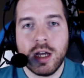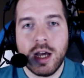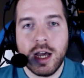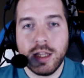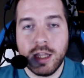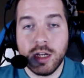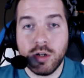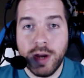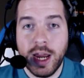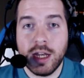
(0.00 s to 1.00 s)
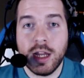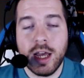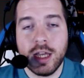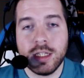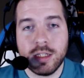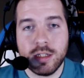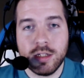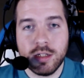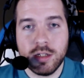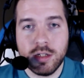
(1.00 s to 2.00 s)
I think Rain has
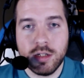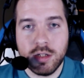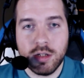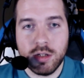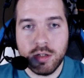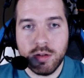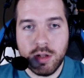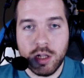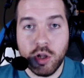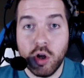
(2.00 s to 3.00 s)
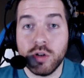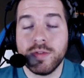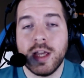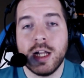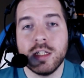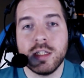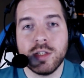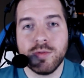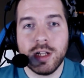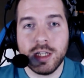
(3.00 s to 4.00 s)
a lot of talent as well.